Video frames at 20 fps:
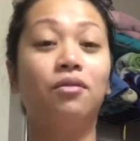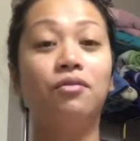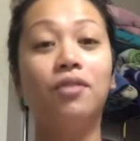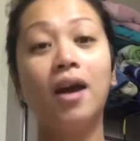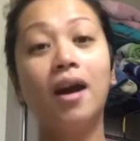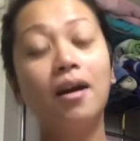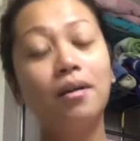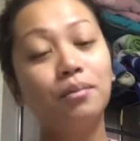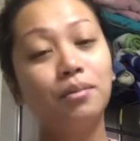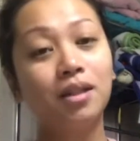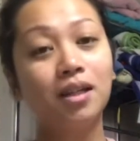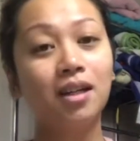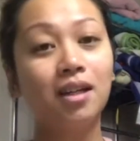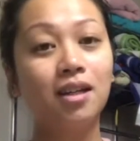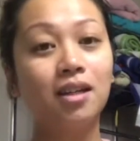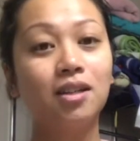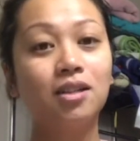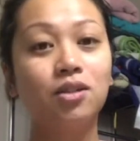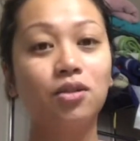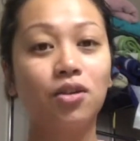
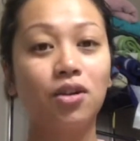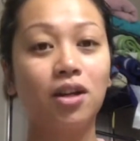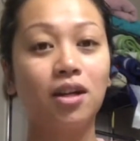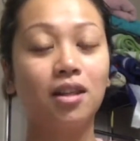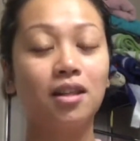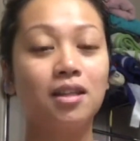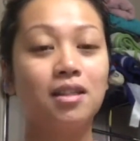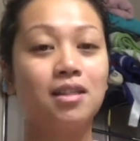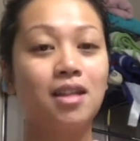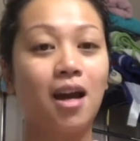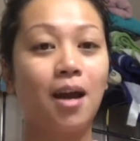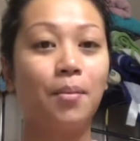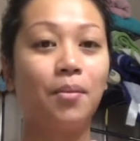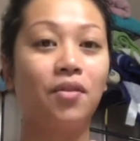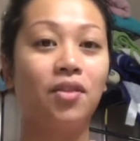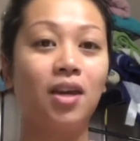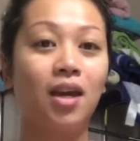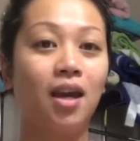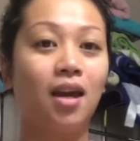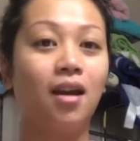family during this time
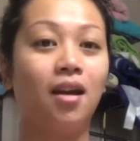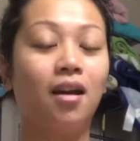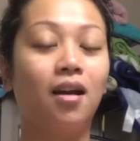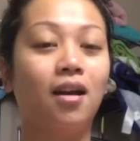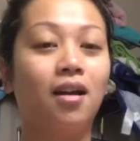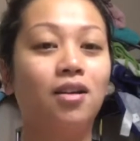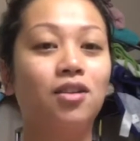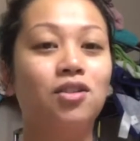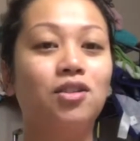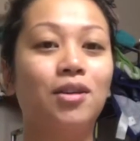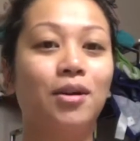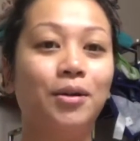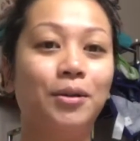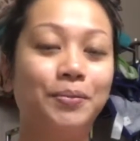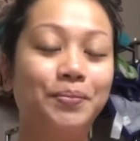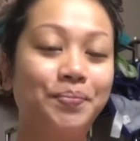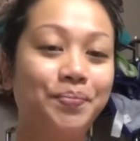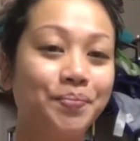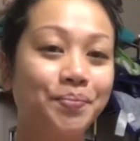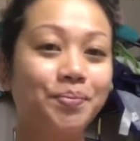of the year.
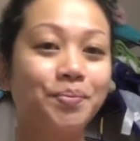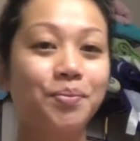So